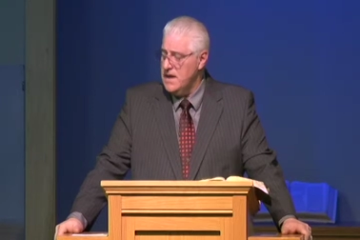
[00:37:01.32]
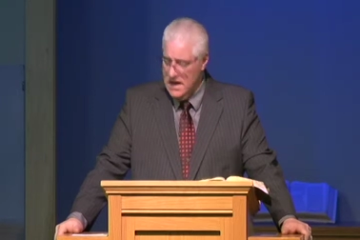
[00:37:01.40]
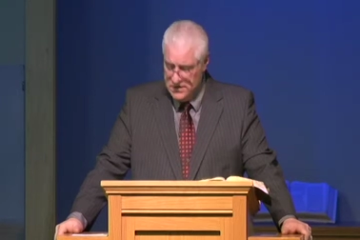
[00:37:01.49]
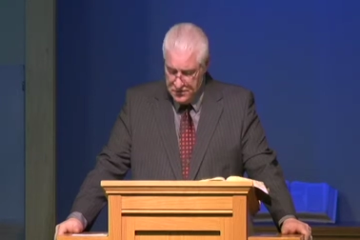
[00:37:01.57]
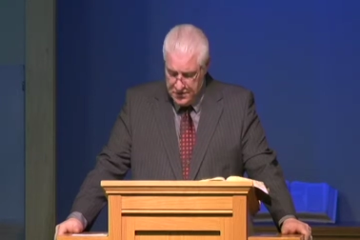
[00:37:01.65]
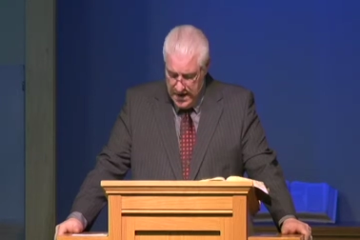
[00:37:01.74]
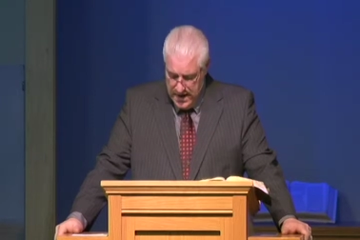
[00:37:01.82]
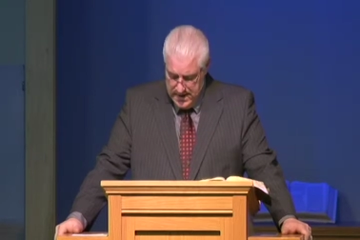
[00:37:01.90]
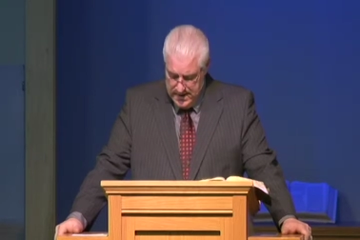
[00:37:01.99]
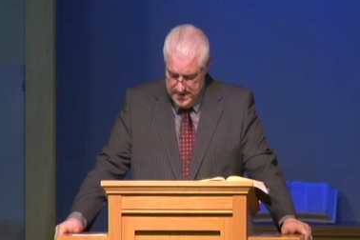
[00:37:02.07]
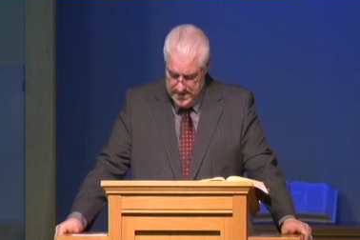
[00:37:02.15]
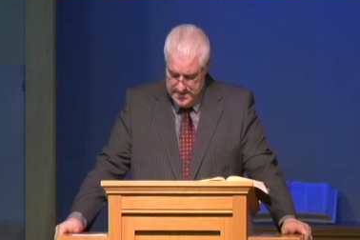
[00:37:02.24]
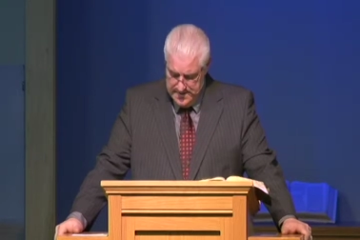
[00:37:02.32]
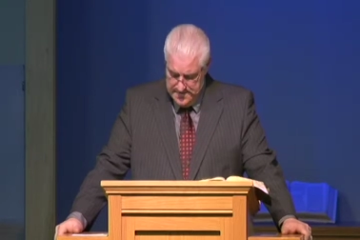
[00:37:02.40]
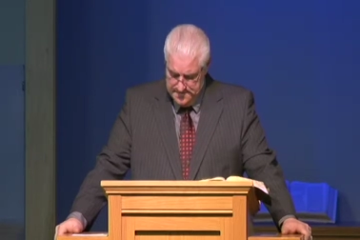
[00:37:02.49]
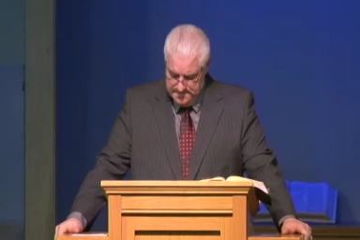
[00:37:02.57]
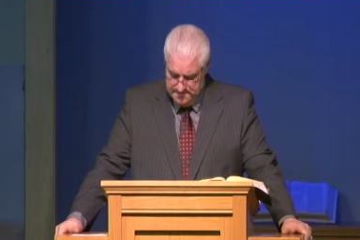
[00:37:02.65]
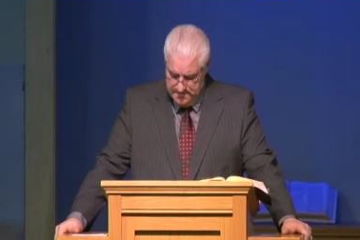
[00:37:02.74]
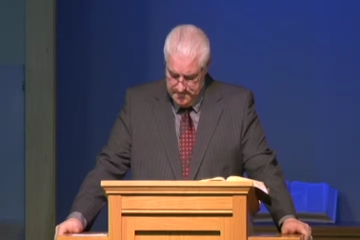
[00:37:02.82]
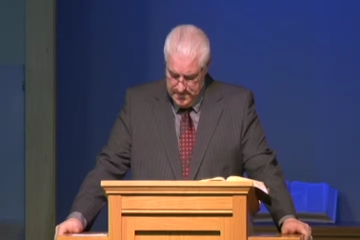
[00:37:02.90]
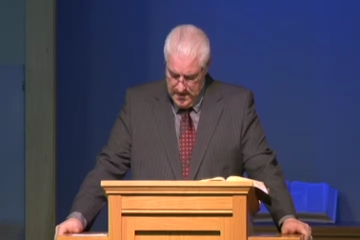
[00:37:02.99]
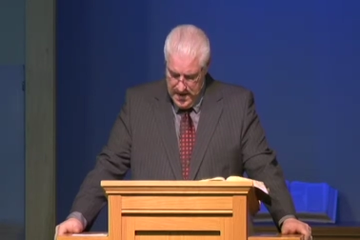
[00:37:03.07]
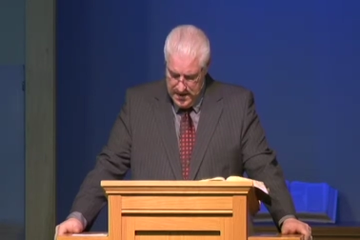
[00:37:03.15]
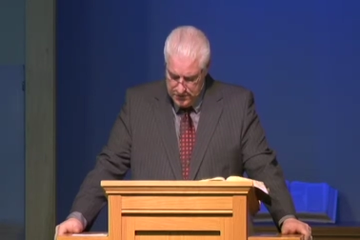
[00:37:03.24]
Adonai.
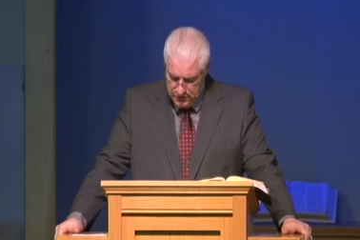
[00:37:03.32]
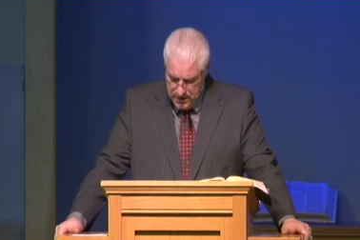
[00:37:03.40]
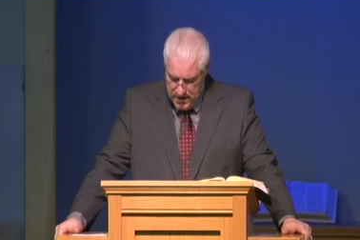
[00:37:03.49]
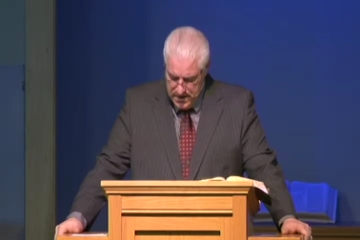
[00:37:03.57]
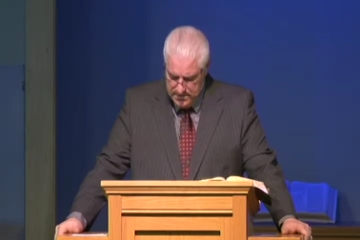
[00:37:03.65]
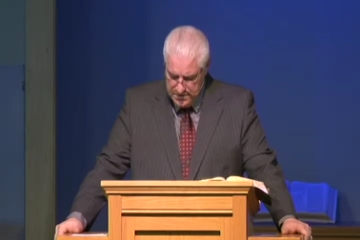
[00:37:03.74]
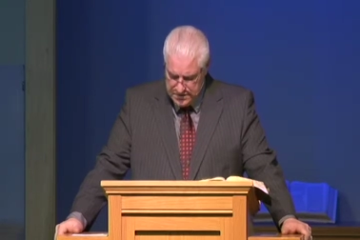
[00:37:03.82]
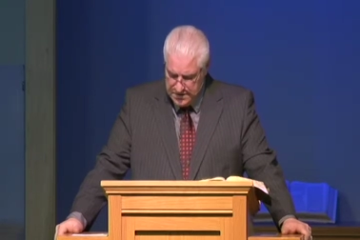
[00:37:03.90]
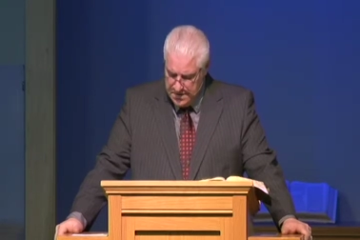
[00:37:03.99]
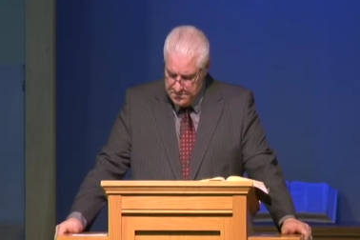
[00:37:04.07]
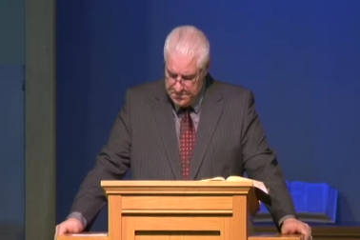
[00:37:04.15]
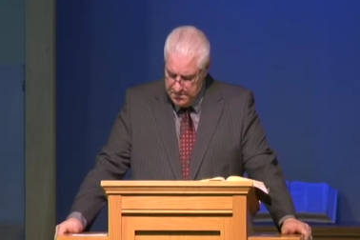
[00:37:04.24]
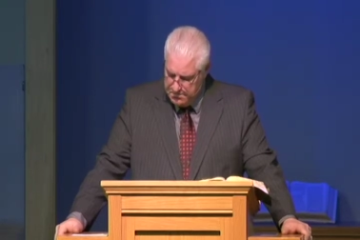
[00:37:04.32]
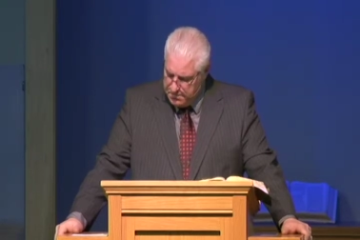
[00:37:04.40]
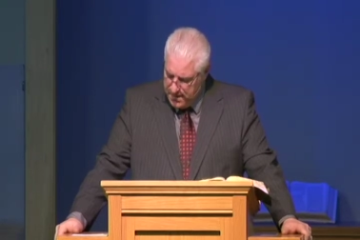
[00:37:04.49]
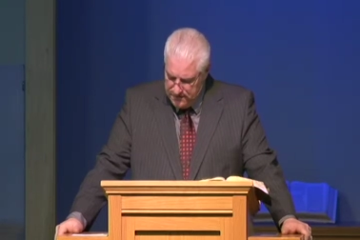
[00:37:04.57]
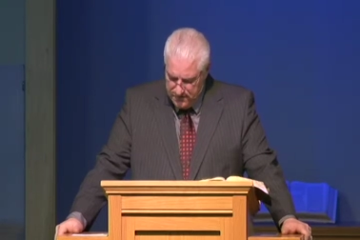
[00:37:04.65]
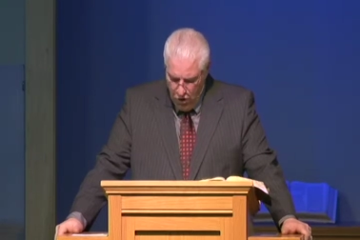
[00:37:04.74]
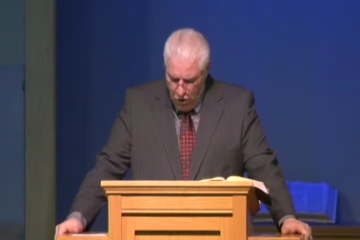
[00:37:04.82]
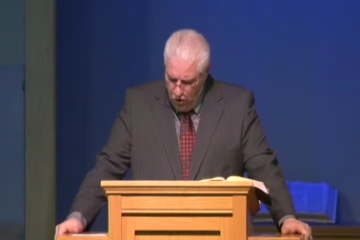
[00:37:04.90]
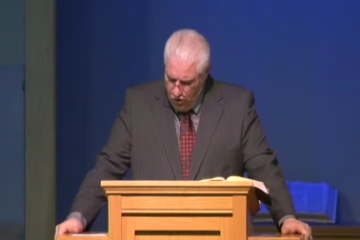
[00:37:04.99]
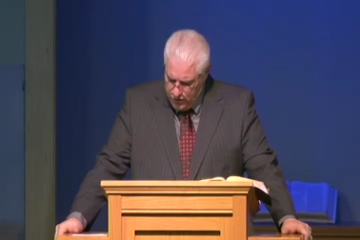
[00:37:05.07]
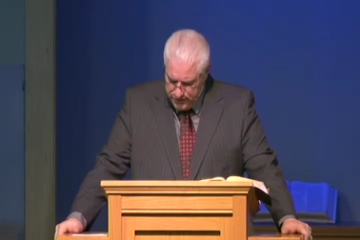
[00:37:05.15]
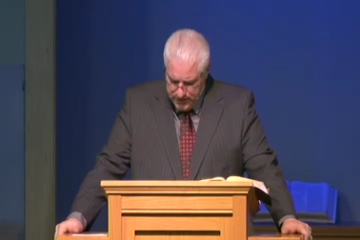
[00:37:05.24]
Adonai must come above
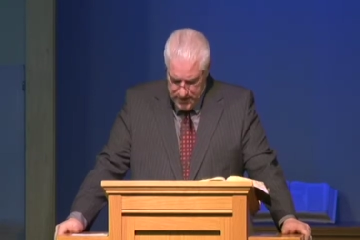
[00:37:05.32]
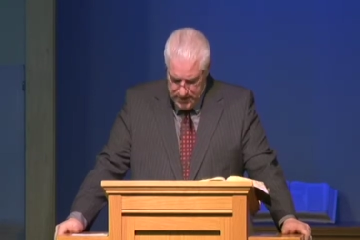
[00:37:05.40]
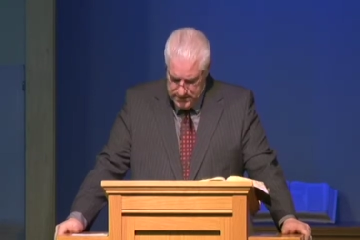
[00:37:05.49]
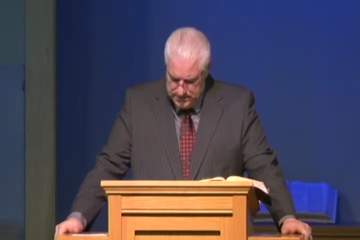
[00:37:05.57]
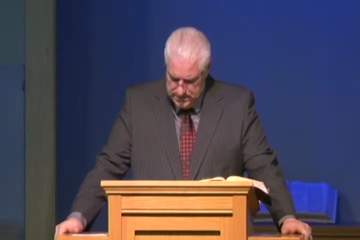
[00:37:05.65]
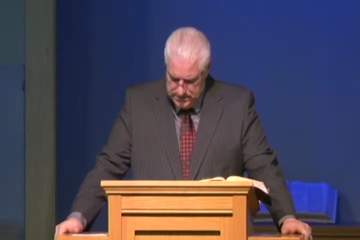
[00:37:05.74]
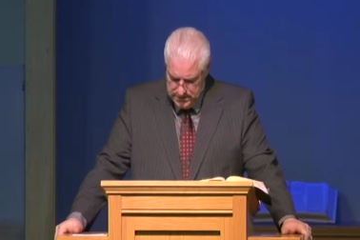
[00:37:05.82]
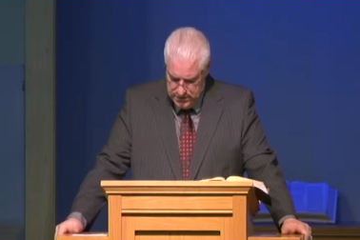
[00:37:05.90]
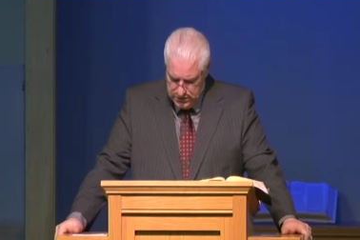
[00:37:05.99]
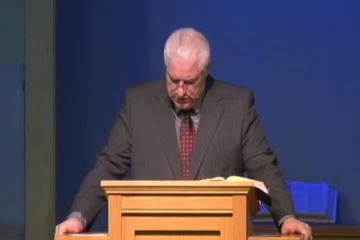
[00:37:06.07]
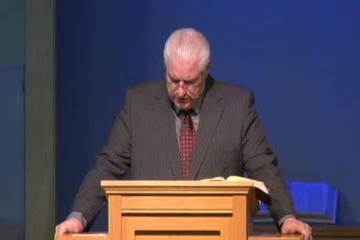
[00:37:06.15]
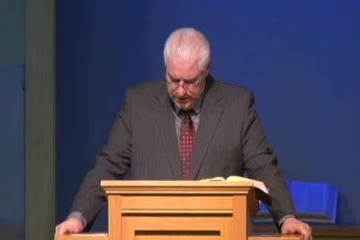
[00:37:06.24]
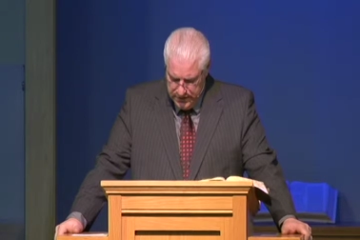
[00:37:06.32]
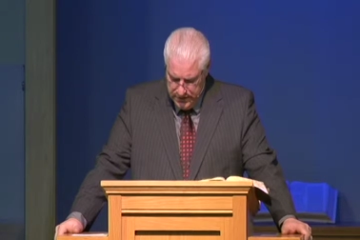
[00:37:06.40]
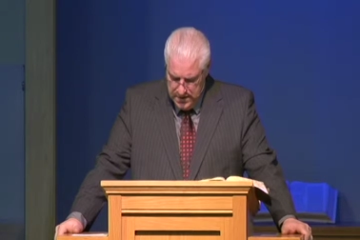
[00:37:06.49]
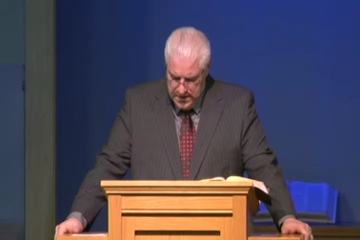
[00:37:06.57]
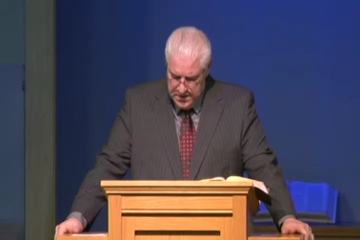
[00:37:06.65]
all things, including